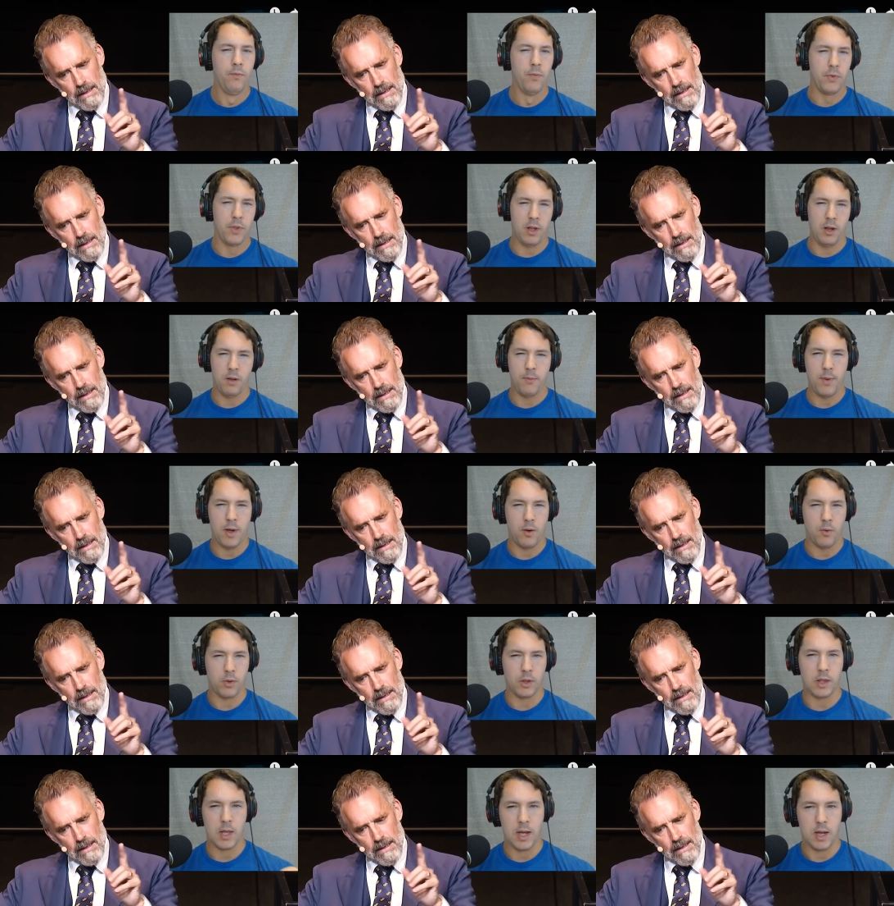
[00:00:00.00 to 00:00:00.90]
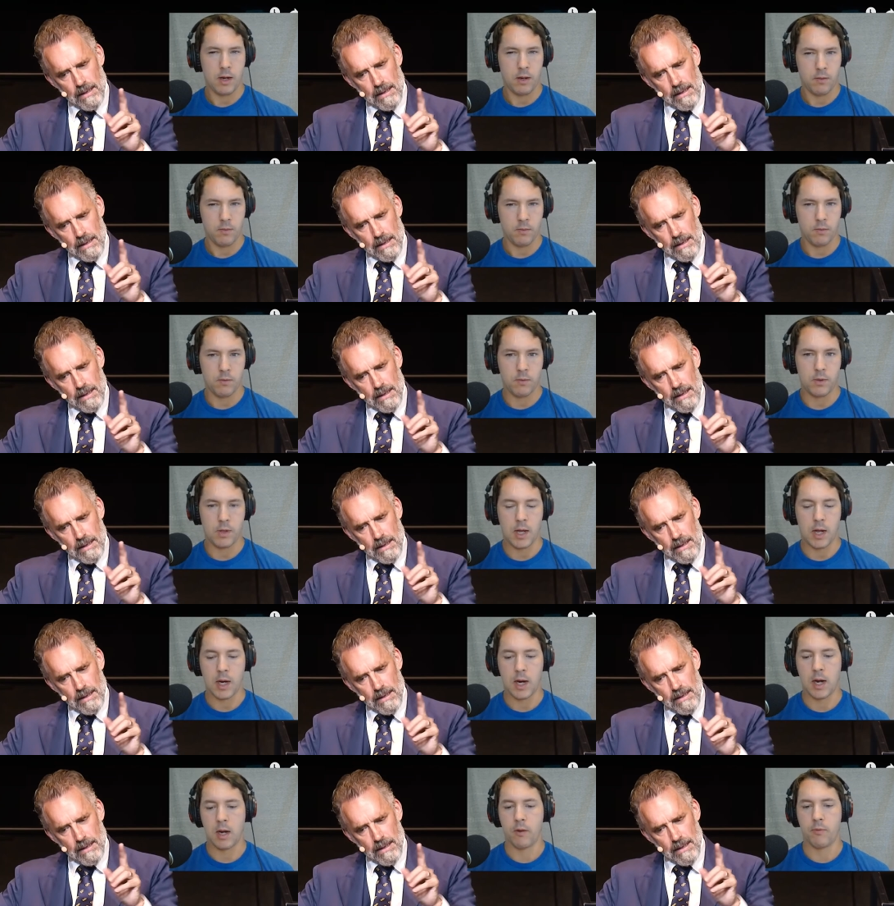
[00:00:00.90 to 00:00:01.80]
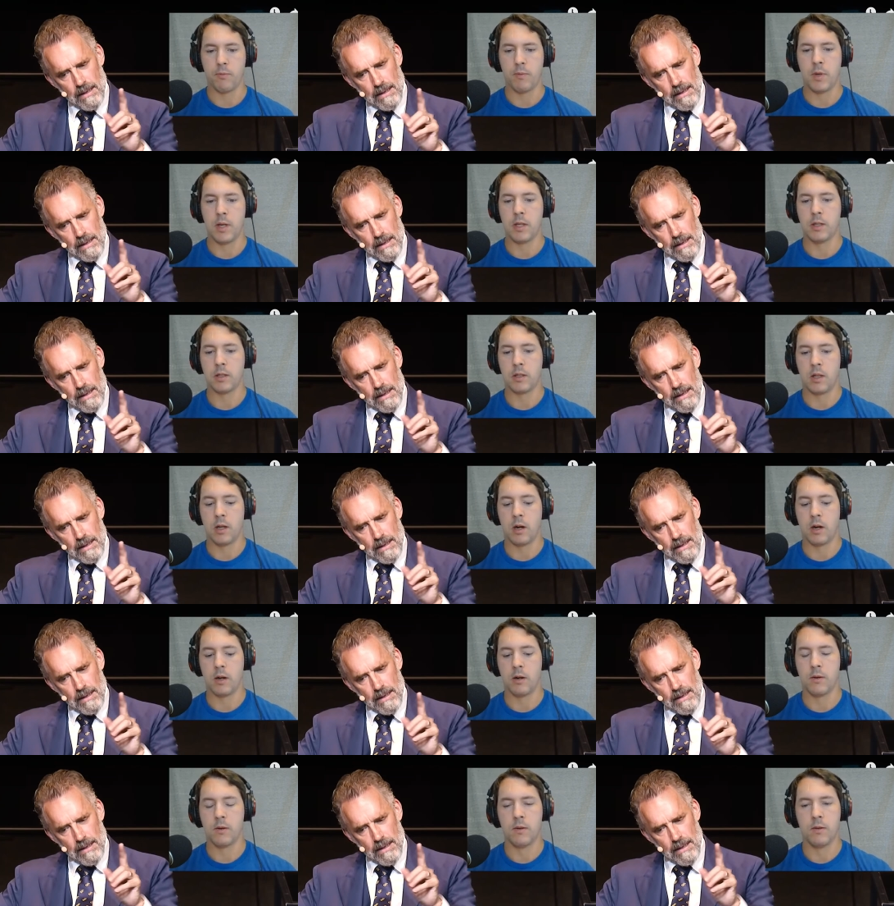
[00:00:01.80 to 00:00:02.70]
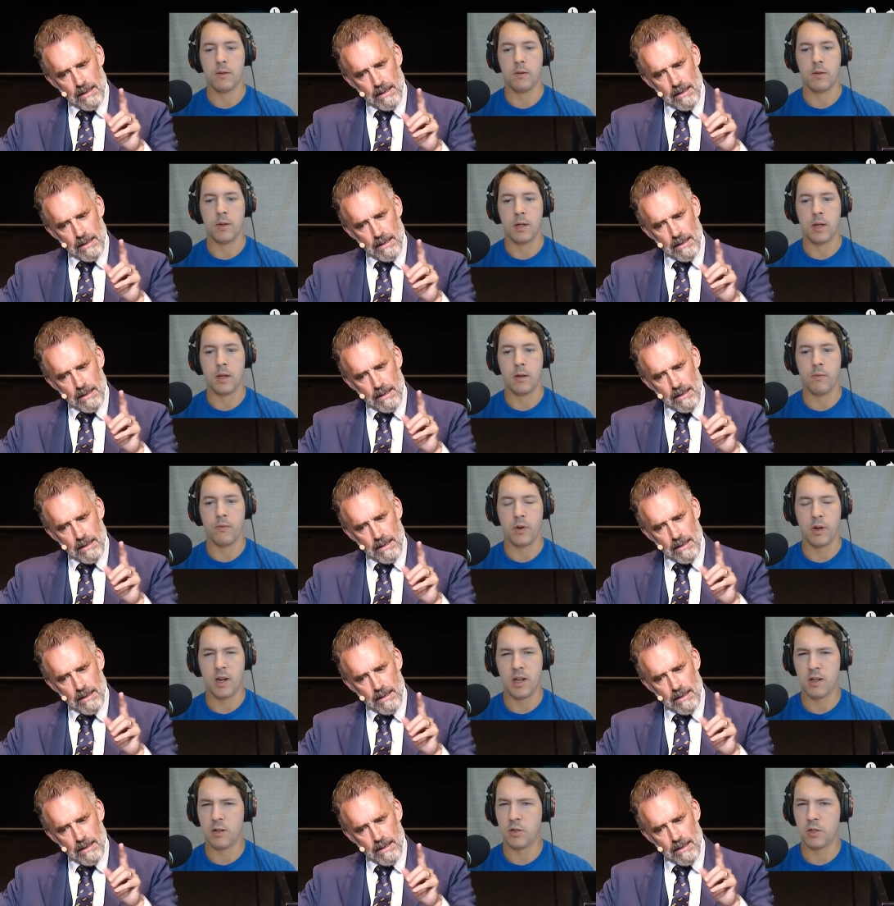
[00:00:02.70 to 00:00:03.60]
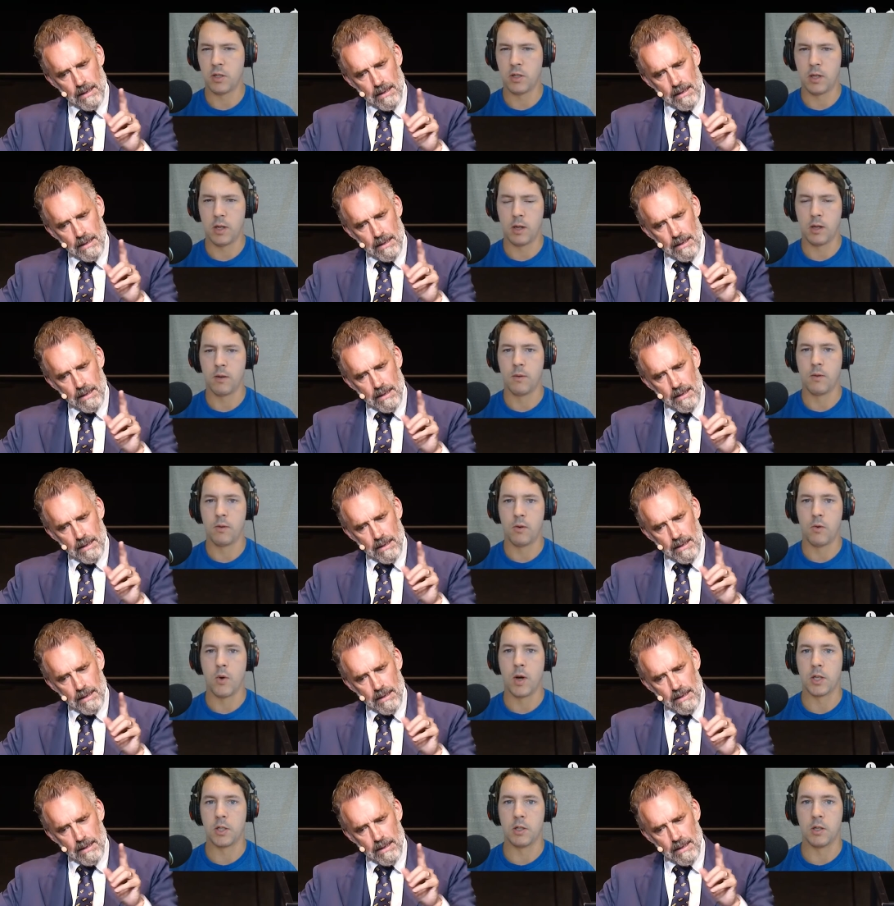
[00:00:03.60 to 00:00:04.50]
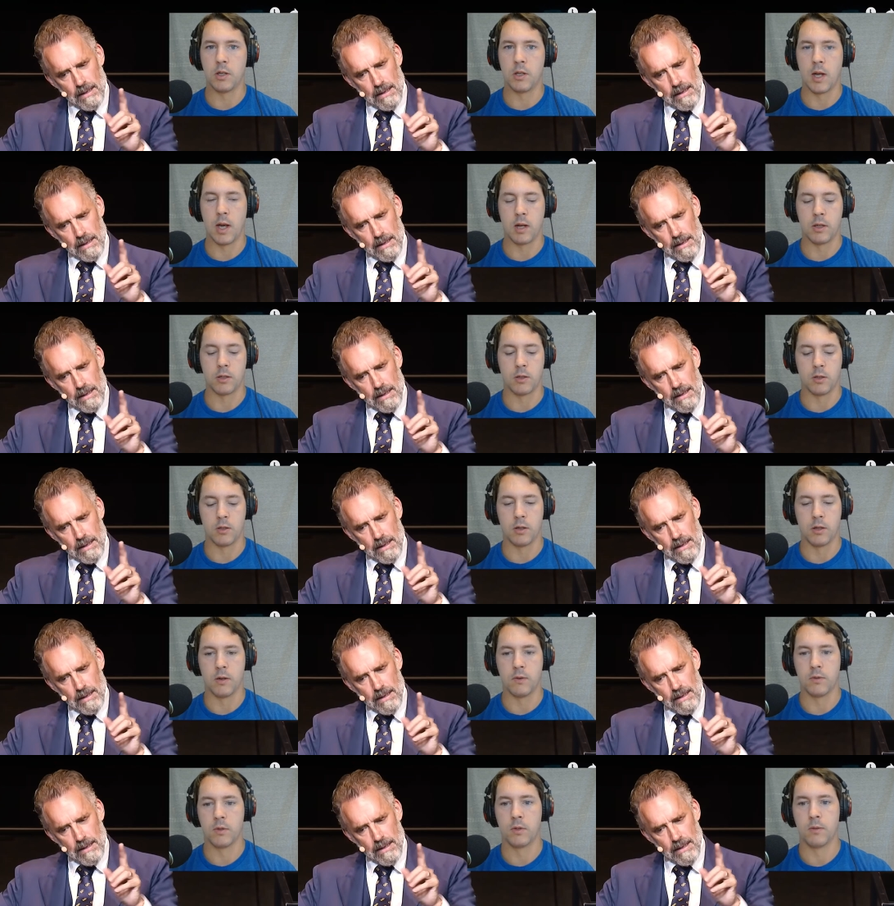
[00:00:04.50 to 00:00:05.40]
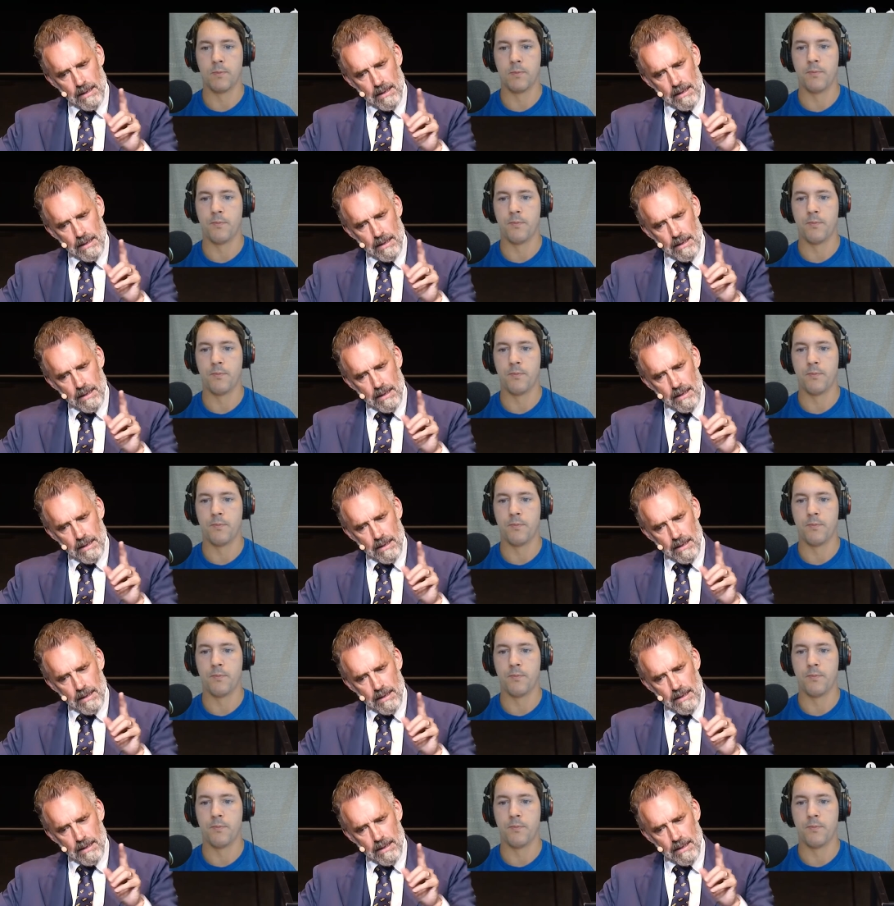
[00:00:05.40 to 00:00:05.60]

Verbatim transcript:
Speaker 1: Think about what that kind of means there. Very interesting question to ask ourselves.